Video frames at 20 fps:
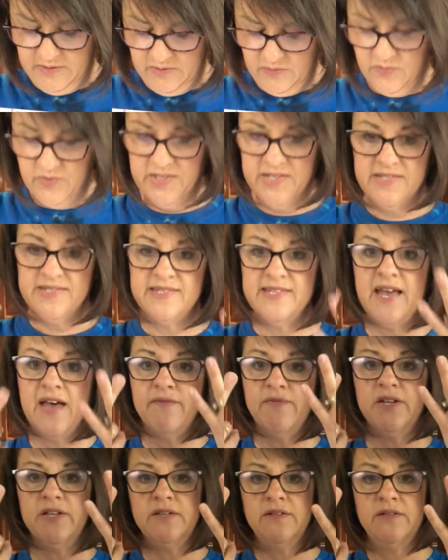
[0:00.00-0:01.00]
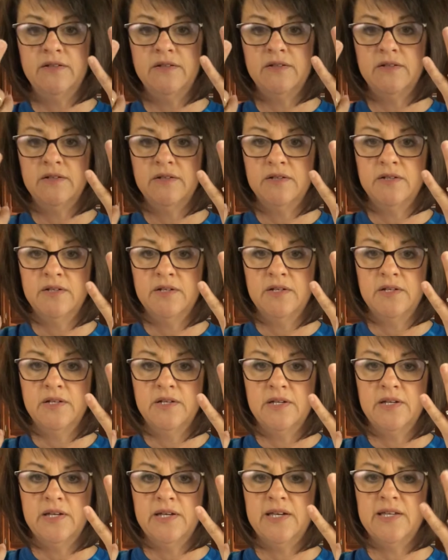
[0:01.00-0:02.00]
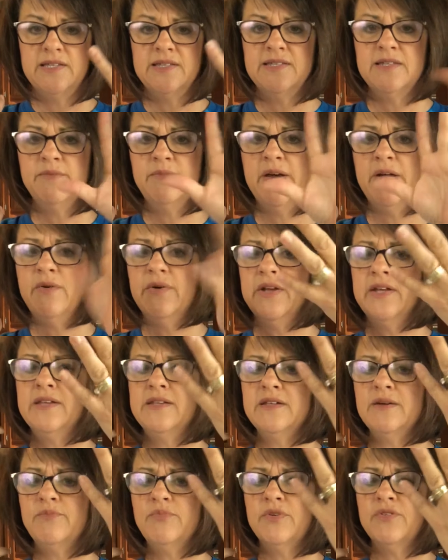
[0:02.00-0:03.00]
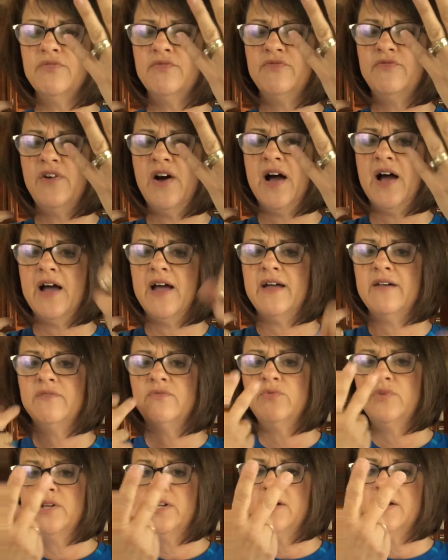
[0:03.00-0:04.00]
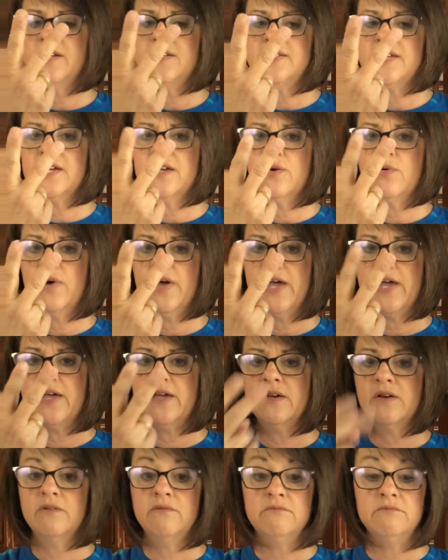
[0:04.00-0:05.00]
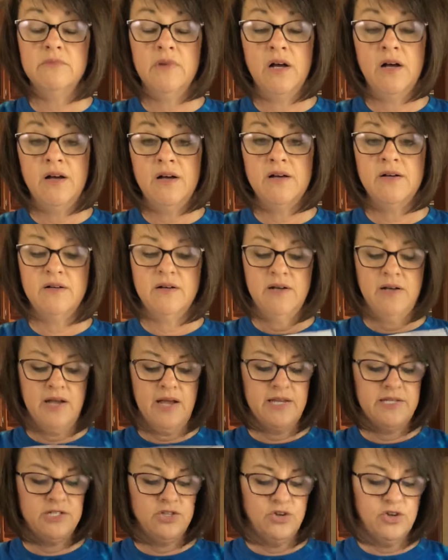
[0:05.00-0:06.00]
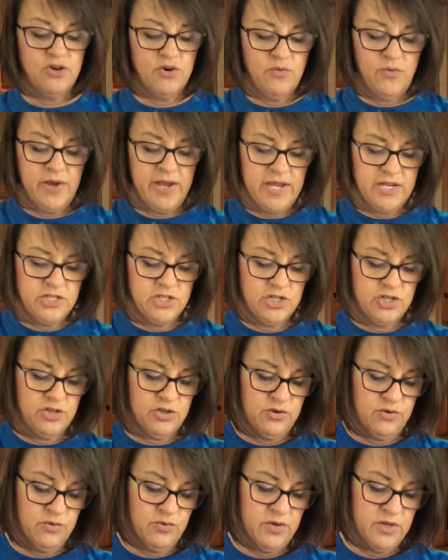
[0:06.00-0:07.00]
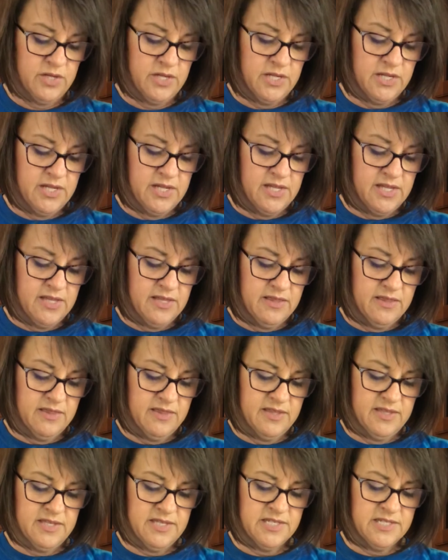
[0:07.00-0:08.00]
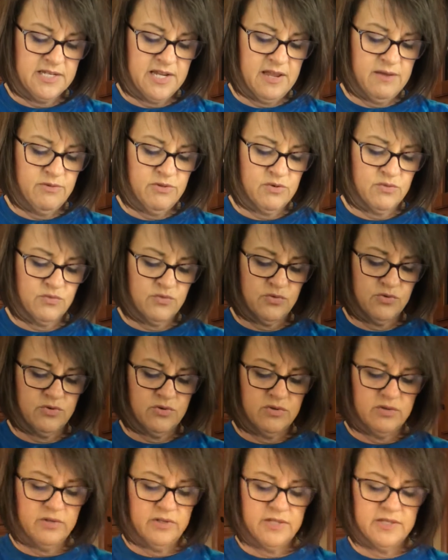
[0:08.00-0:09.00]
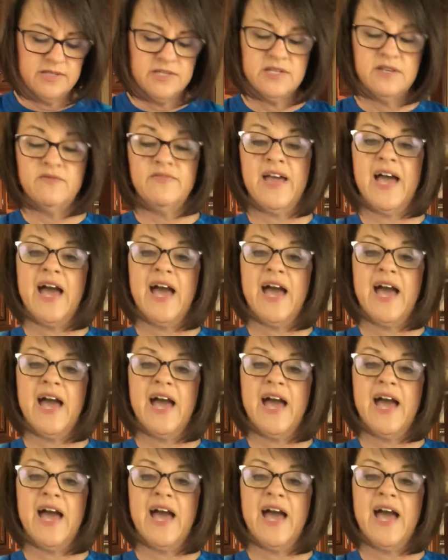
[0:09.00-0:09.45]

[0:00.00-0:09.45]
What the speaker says: with 7 and somehow I end up with 5, what did I take away? I took away 2. This time the rule, instead of